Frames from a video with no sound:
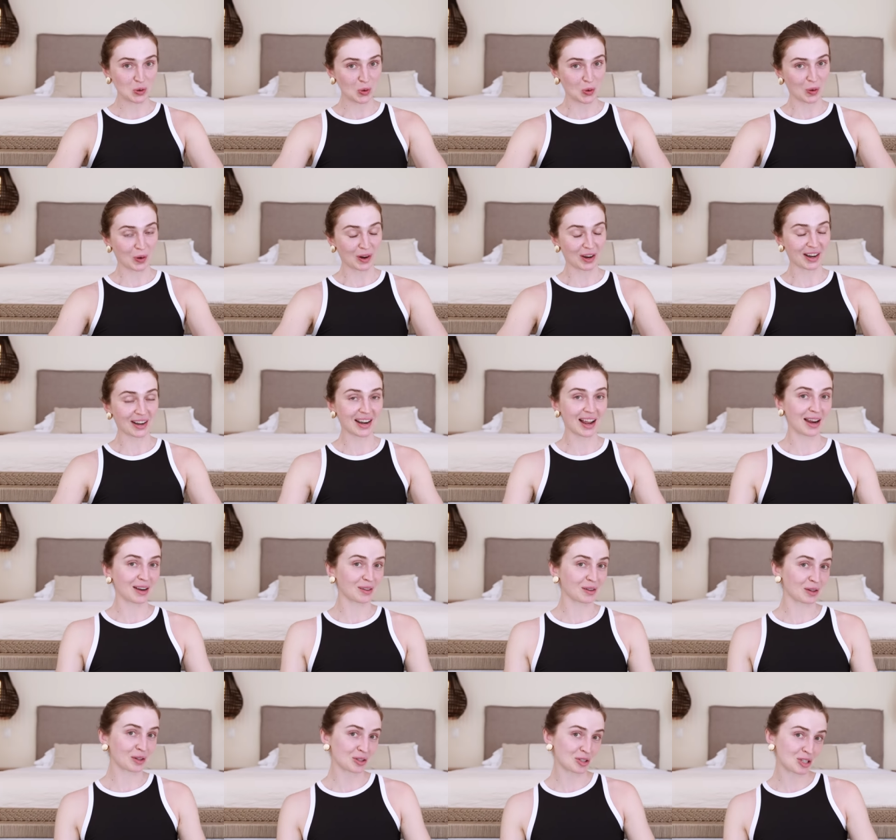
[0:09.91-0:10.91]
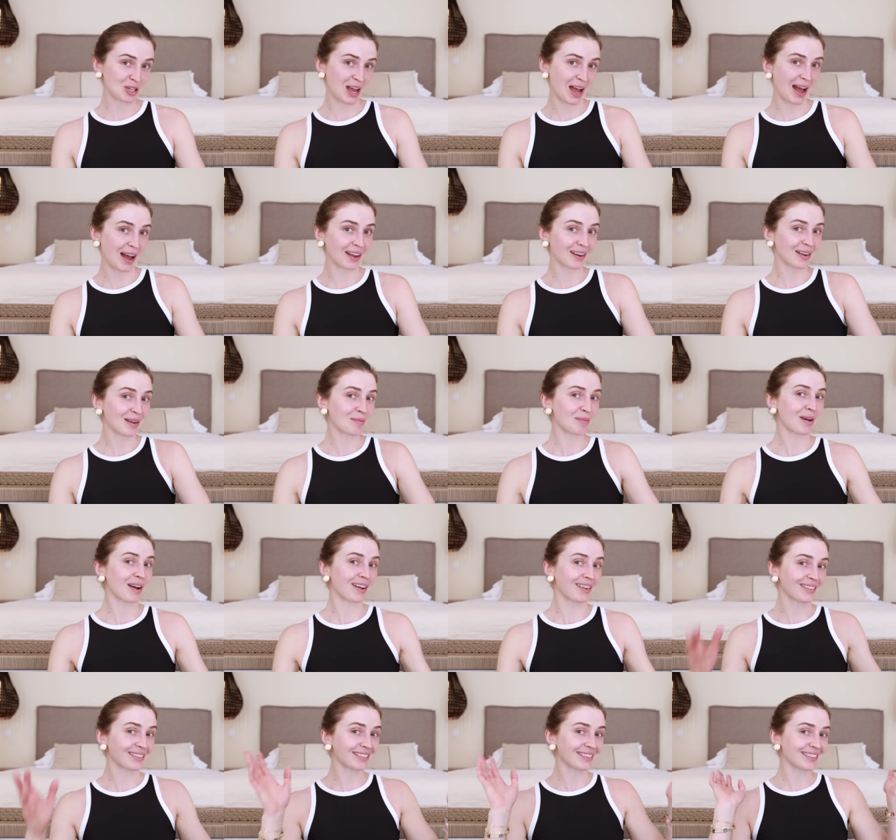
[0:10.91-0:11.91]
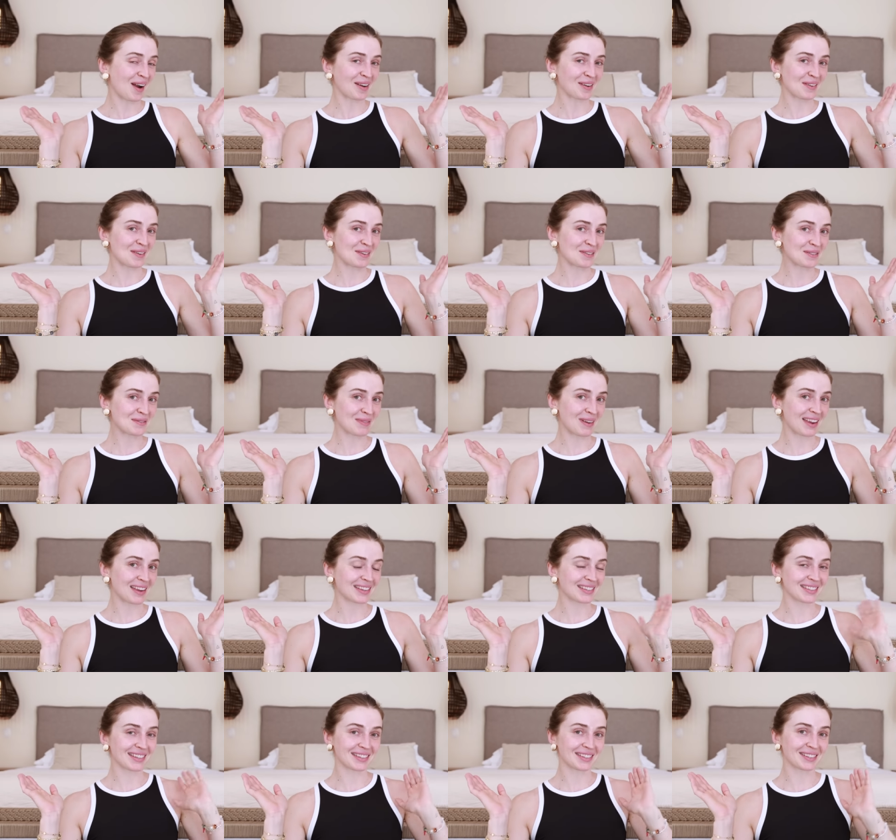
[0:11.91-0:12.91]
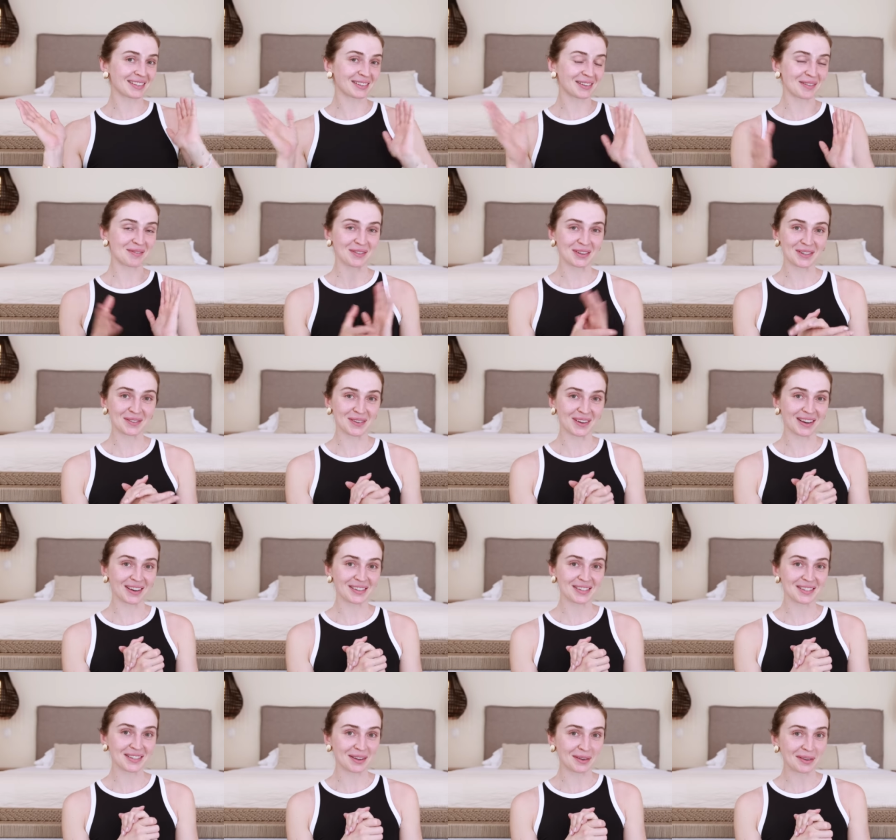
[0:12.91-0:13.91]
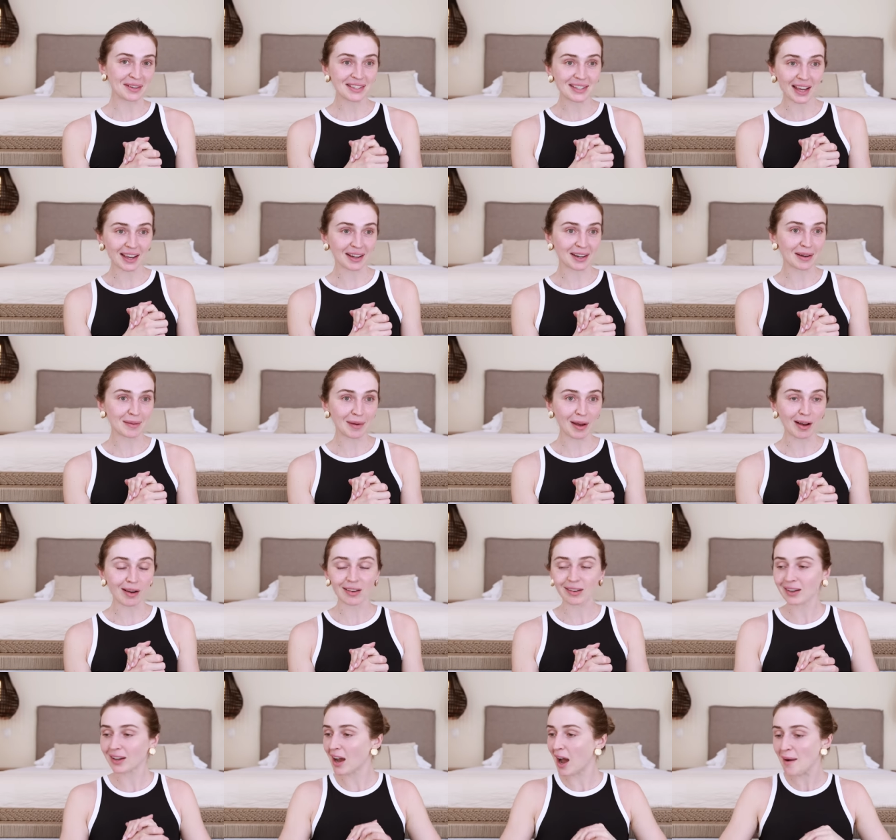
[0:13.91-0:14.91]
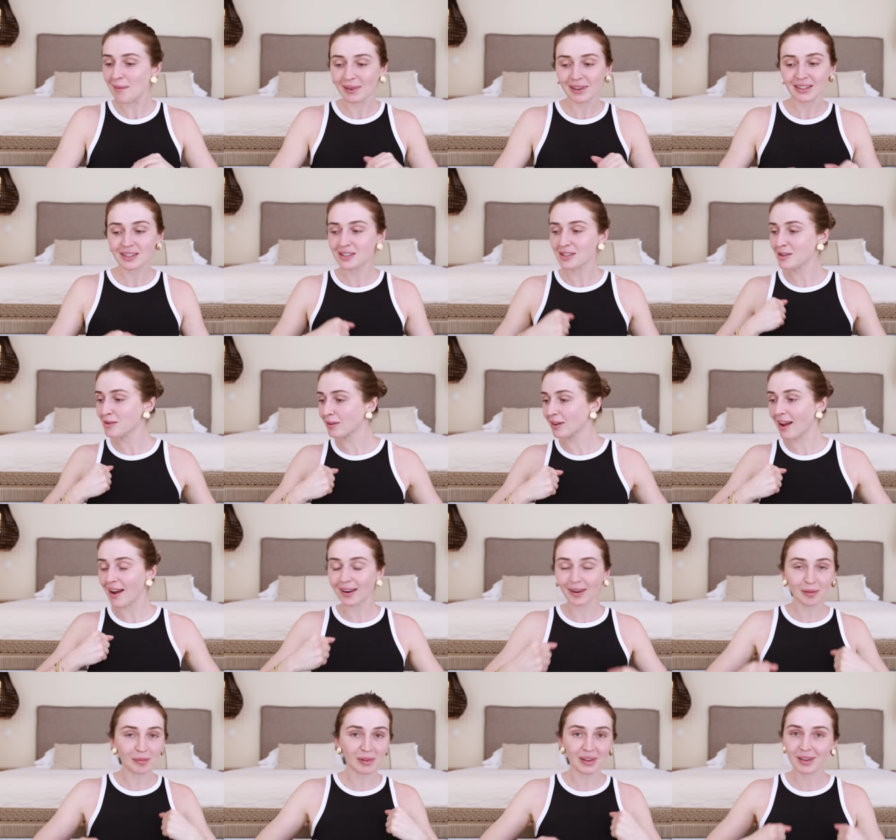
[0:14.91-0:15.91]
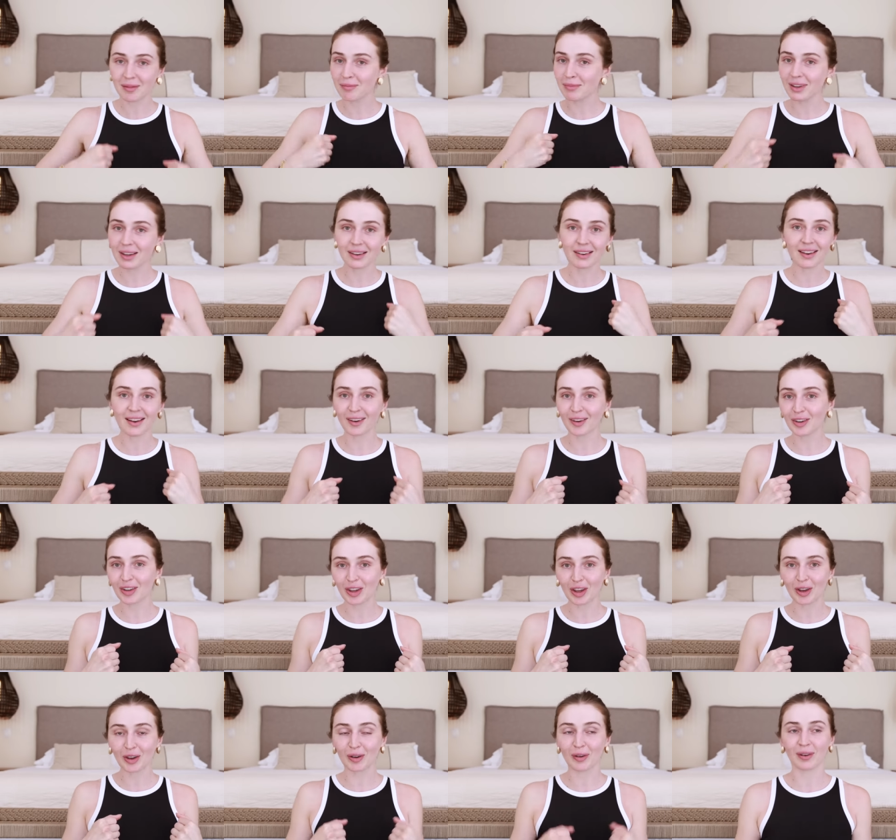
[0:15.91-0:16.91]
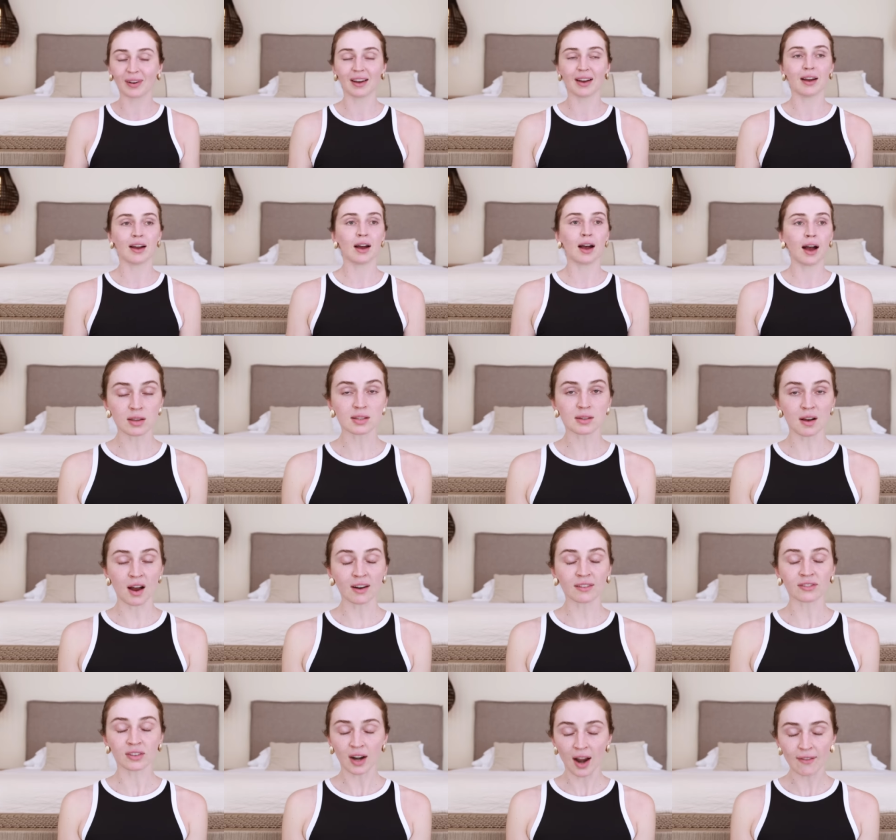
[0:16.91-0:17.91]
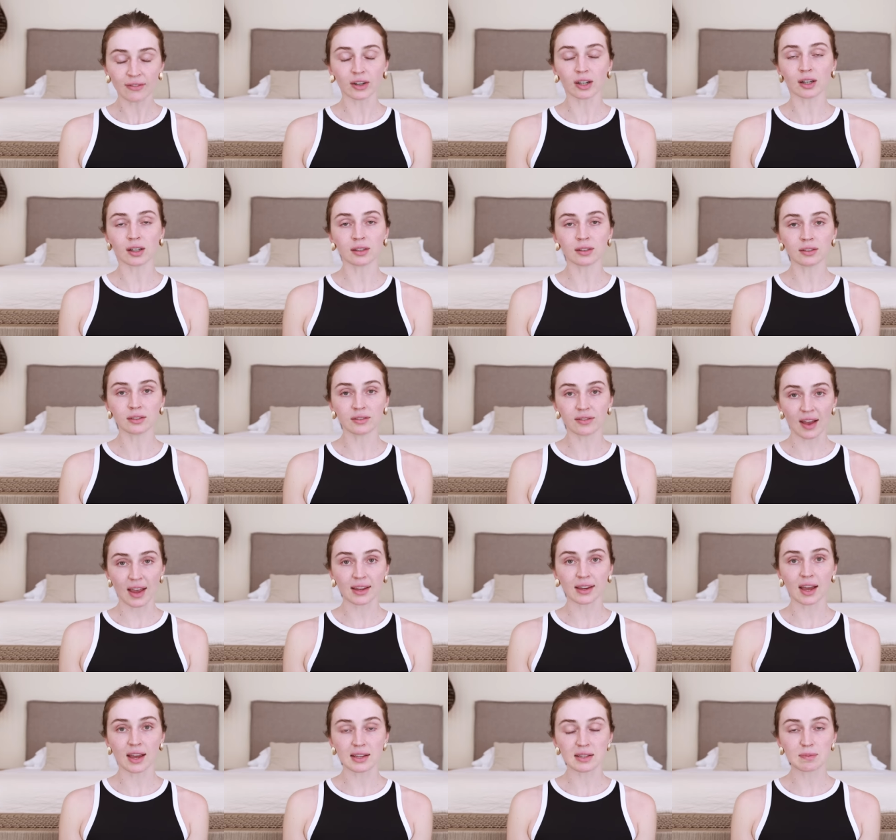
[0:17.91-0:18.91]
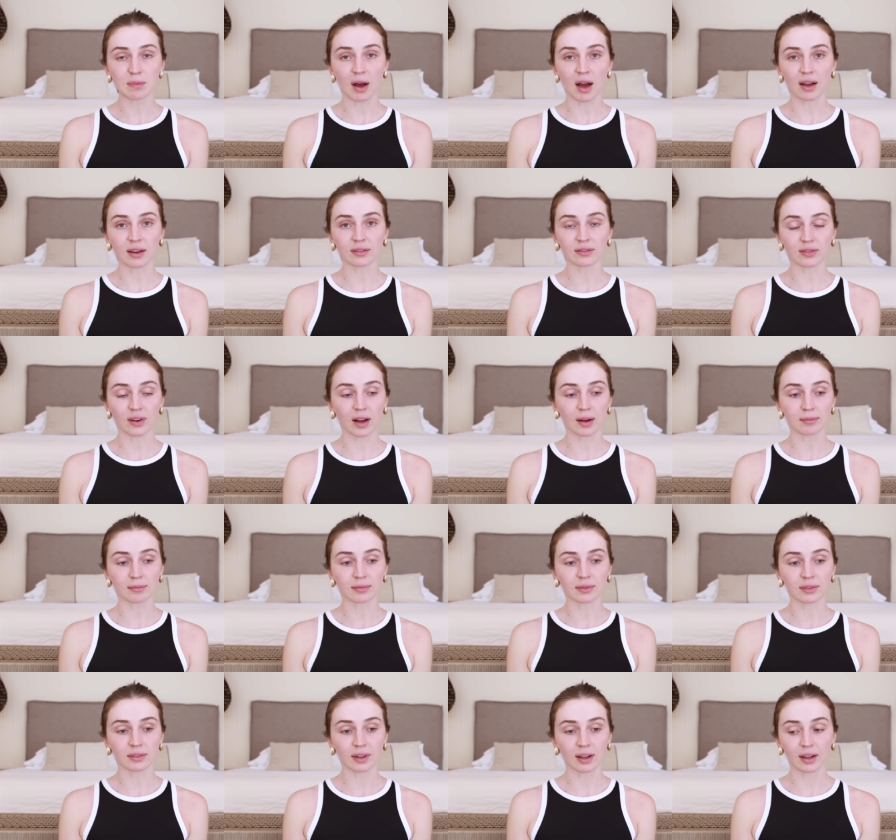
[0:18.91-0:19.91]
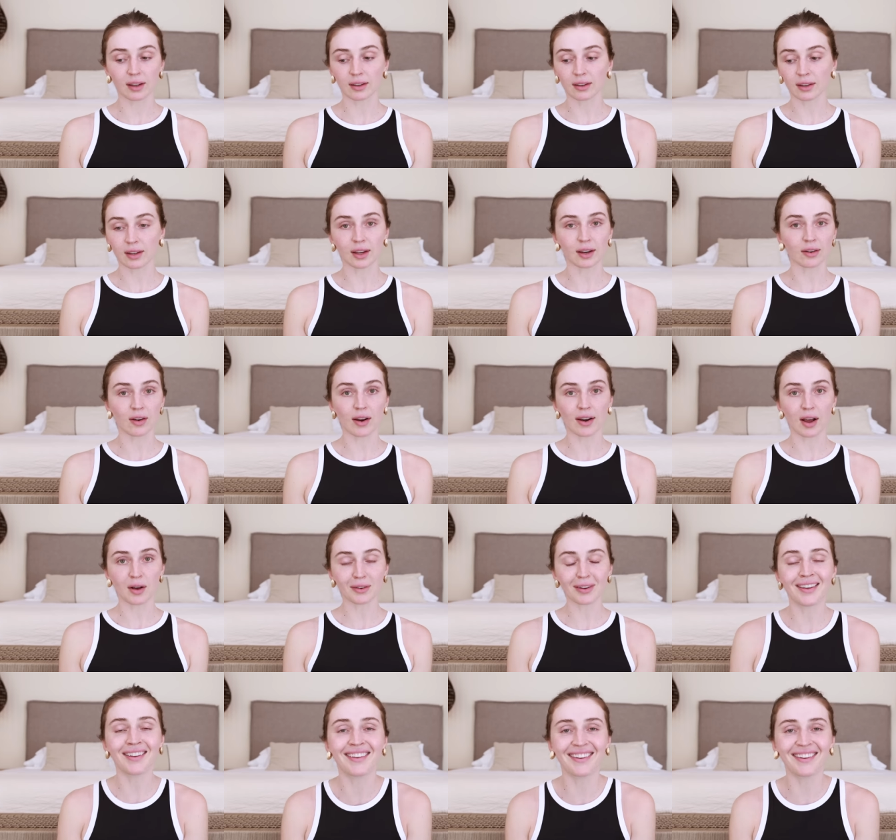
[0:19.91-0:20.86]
tour and had a little chat about our new space in Tulum, which we are so excited about coming to an Airbnb near you, but also our forever vacay spot from here on out.